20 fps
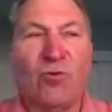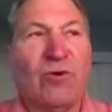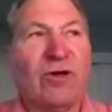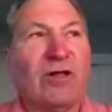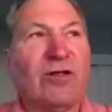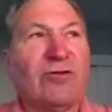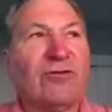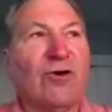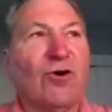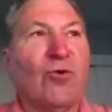
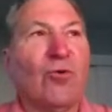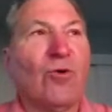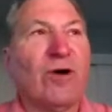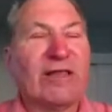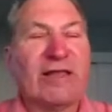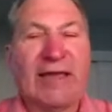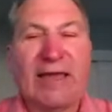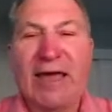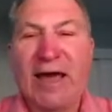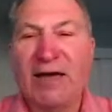We'll know
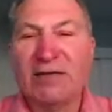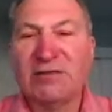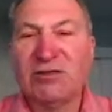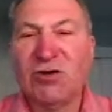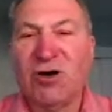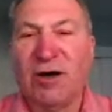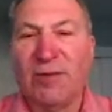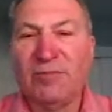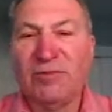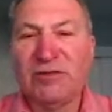what the gas
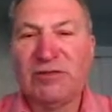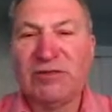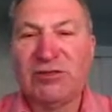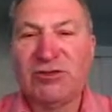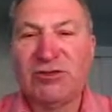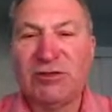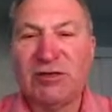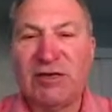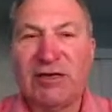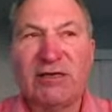
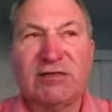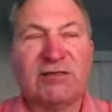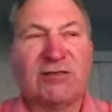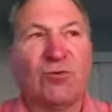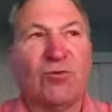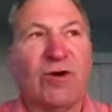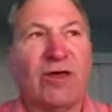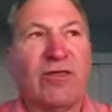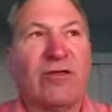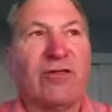composition is
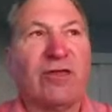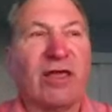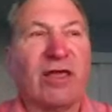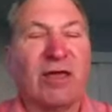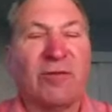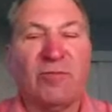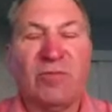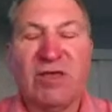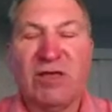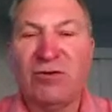and whether they
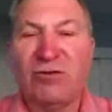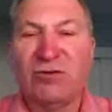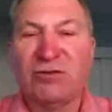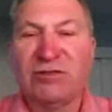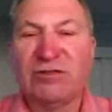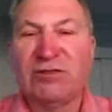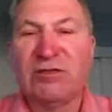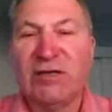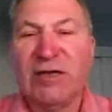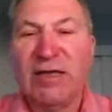can be
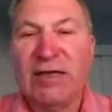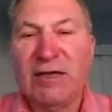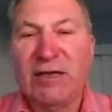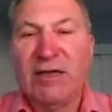used,